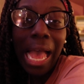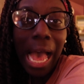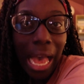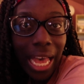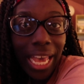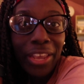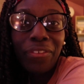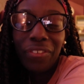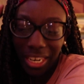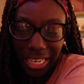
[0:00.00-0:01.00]
I
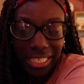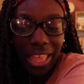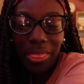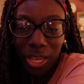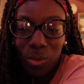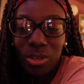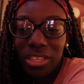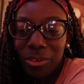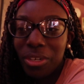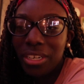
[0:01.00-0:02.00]
finished They Wish
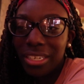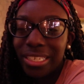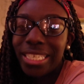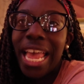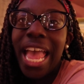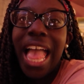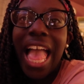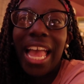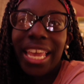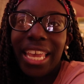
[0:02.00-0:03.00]
They Were Us,
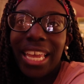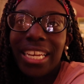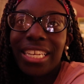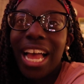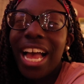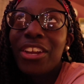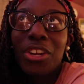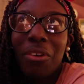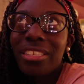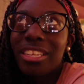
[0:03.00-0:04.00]
and I
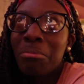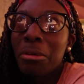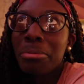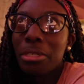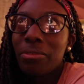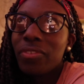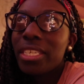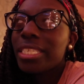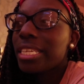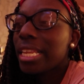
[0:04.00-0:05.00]
know I said in my
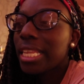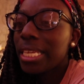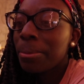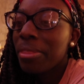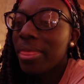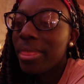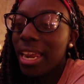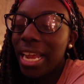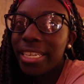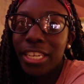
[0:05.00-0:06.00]
previous clip
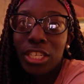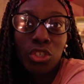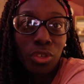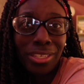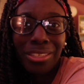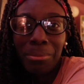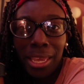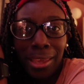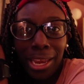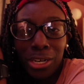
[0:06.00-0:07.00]
that I didn't trust the
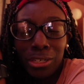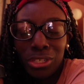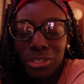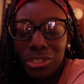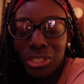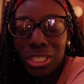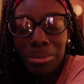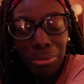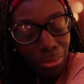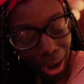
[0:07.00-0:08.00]
main character.
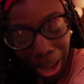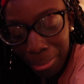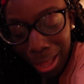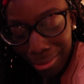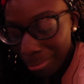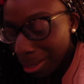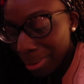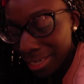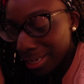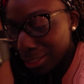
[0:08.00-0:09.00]
My
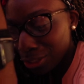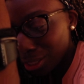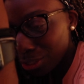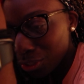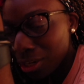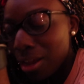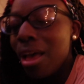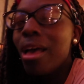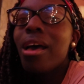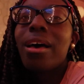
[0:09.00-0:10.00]
mind has changed.
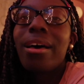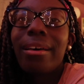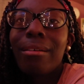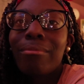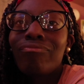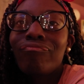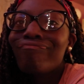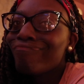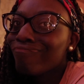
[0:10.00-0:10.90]
I